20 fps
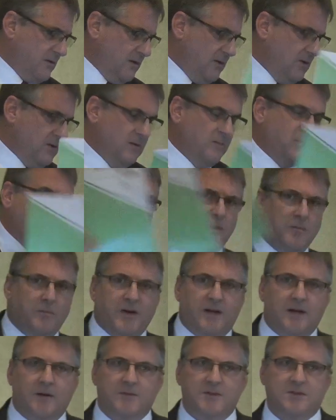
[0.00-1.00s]
you can
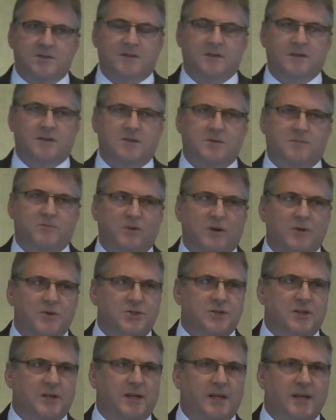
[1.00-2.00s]
pick up this
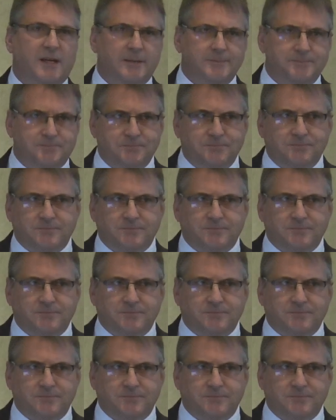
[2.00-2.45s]
brochure here.